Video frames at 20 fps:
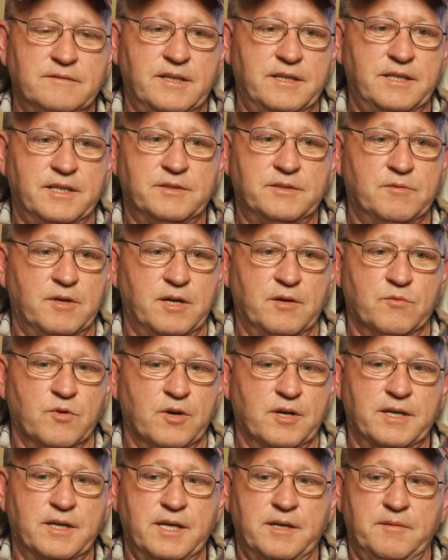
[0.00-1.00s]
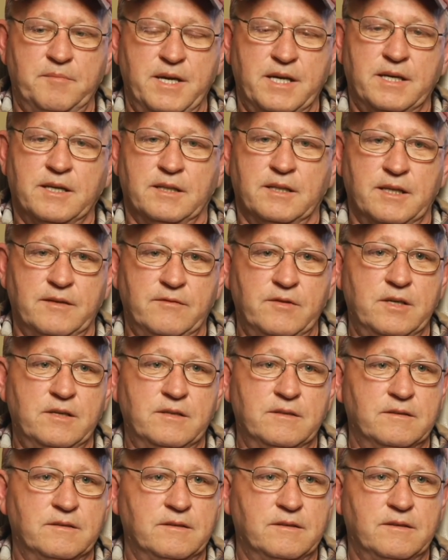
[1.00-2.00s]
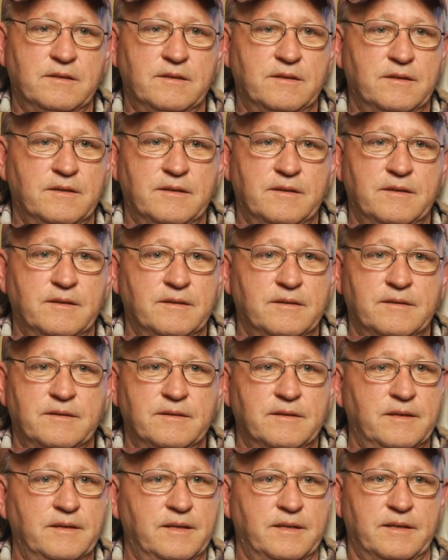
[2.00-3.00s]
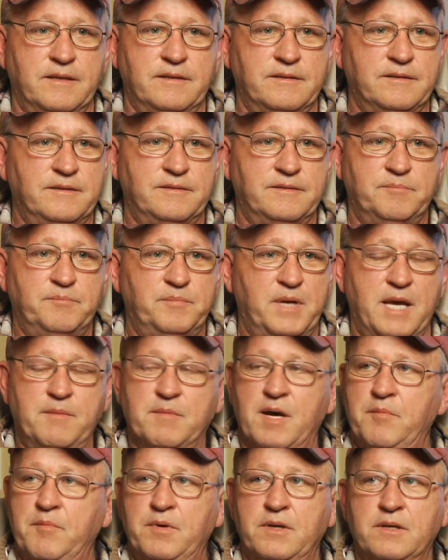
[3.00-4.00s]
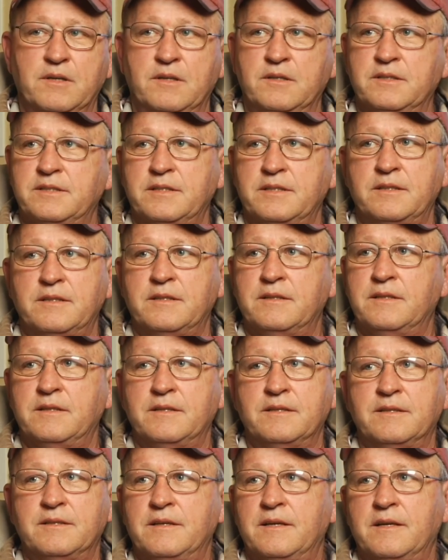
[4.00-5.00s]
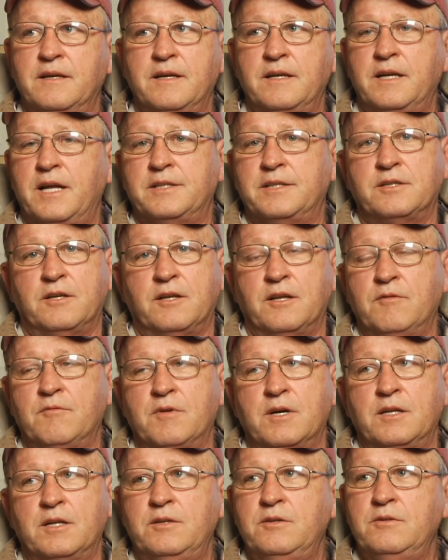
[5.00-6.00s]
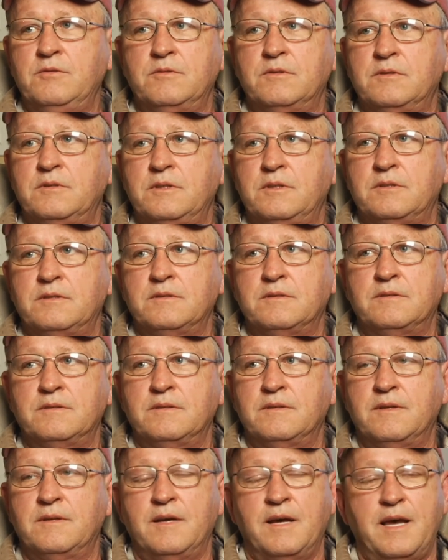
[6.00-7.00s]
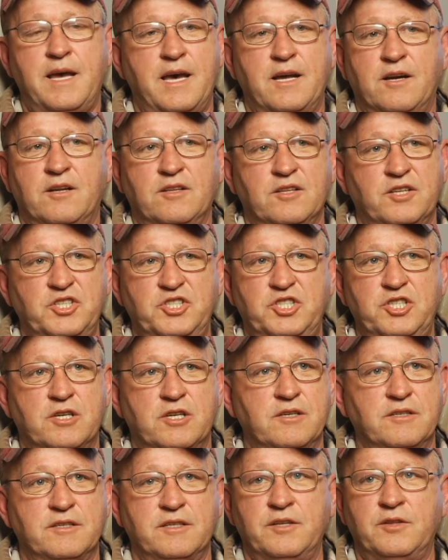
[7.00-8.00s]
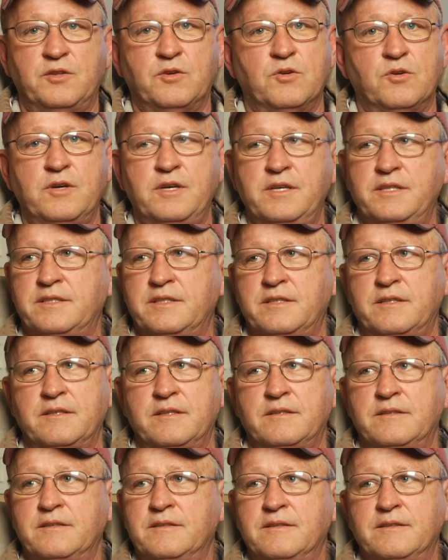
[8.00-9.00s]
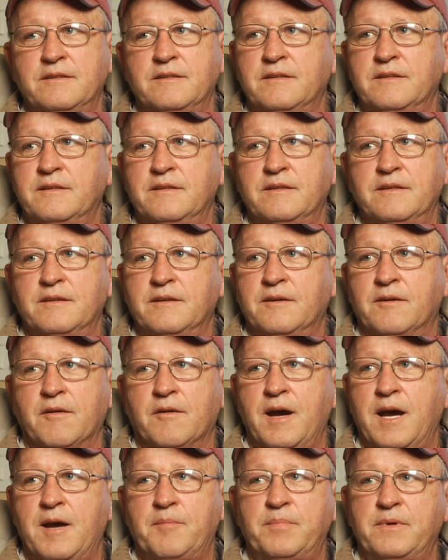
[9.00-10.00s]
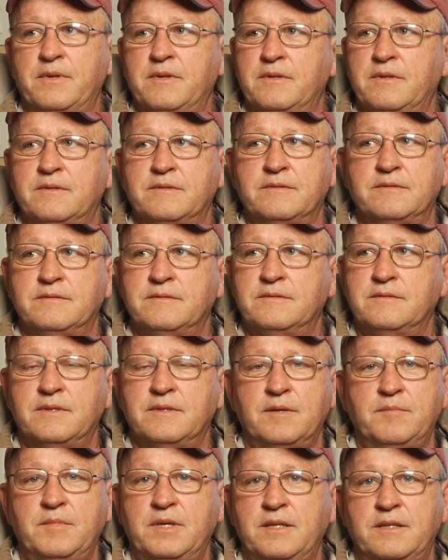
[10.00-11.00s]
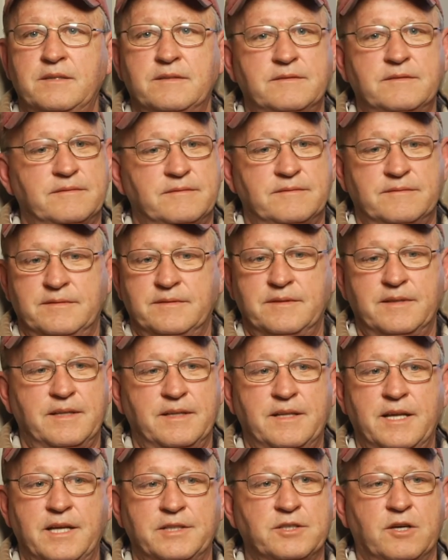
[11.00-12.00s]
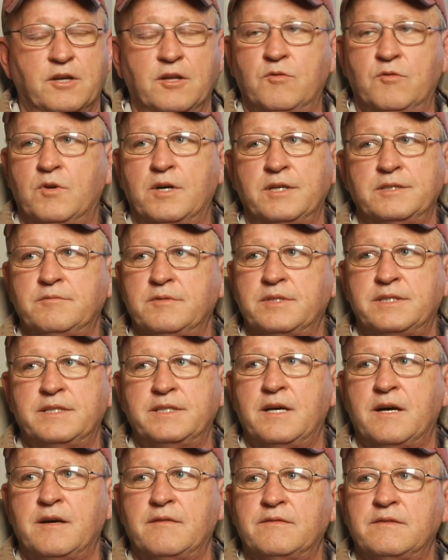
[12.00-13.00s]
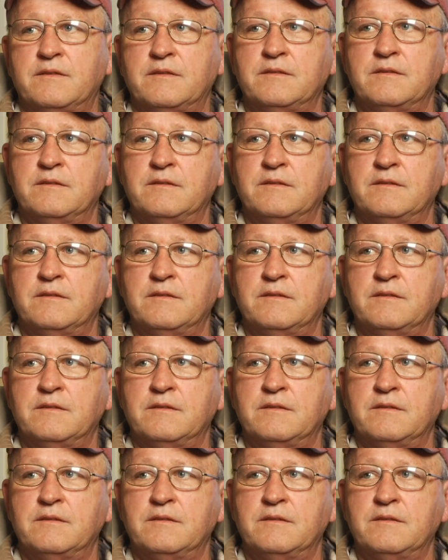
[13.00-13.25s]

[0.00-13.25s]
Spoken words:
I just want to work and make a living and pay my bills, and that's all I want to do, Had all the junk and the toys and crap, and I mean, that's all it was stuff.